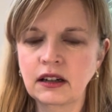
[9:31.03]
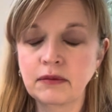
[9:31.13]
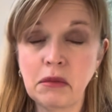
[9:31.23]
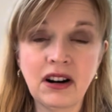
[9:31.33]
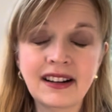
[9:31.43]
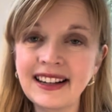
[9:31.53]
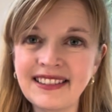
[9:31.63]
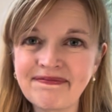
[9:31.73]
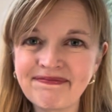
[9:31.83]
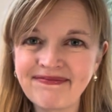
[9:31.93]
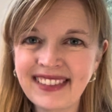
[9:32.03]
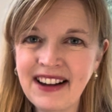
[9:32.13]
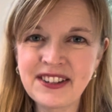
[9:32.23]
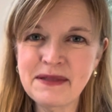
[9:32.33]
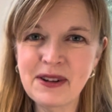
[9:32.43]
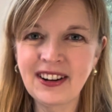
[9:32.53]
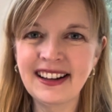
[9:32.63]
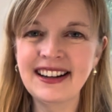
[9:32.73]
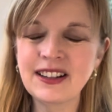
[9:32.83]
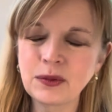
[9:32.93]
marketing. I've done
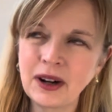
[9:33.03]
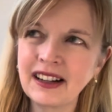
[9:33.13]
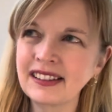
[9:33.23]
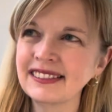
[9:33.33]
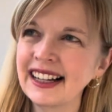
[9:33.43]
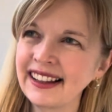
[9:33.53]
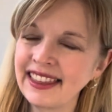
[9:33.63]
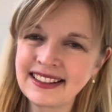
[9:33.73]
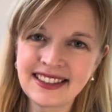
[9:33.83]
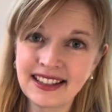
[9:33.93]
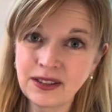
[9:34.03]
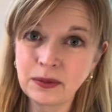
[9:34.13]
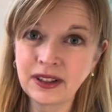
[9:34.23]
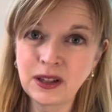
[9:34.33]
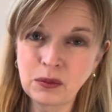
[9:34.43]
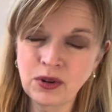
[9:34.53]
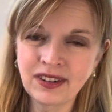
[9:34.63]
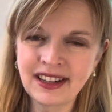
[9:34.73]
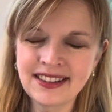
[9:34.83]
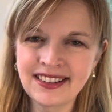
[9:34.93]
marketing as well. That's really
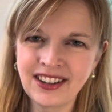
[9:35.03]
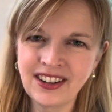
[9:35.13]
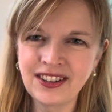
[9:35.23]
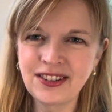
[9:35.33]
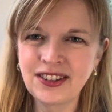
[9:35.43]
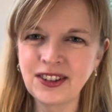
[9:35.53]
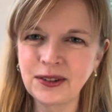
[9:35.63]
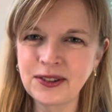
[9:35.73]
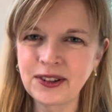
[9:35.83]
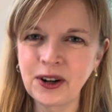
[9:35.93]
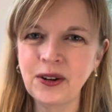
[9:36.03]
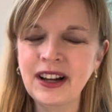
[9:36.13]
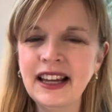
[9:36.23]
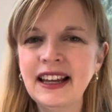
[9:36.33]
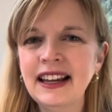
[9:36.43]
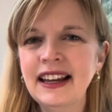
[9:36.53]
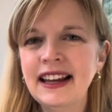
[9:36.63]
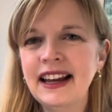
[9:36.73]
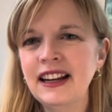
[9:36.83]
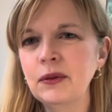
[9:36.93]
important as an artist too. So,
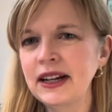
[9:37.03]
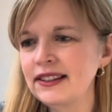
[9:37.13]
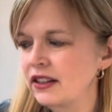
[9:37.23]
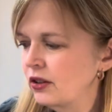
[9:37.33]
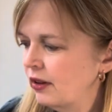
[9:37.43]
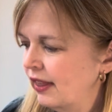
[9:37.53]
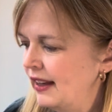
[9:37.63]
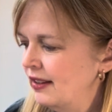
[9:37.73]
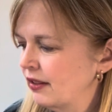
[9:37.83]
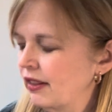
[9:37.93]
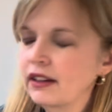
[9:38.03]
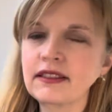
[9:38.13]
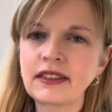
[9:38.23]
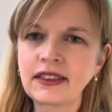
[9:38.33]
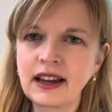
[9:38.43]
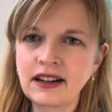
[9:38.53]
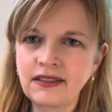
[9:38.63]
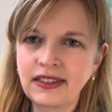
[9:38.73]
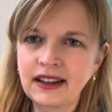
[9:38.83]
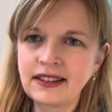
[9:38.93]
anyways, these are the kind of
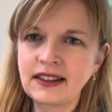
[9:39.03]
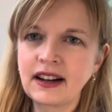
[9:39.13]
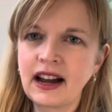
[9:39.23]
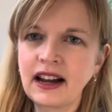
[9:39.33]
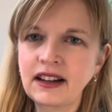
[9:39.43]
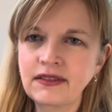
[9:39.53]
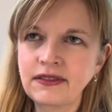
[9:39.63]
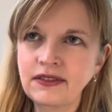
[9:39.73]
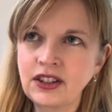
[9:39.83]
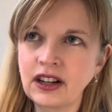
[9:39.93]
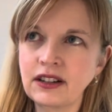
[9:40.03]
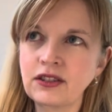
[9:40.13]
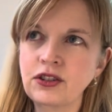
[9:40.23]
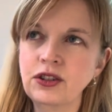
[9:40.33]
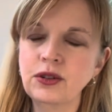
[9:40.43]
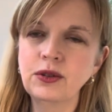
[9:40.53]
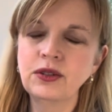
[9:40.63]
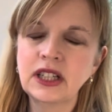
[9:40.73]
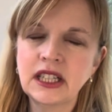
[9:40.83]
things that I've done to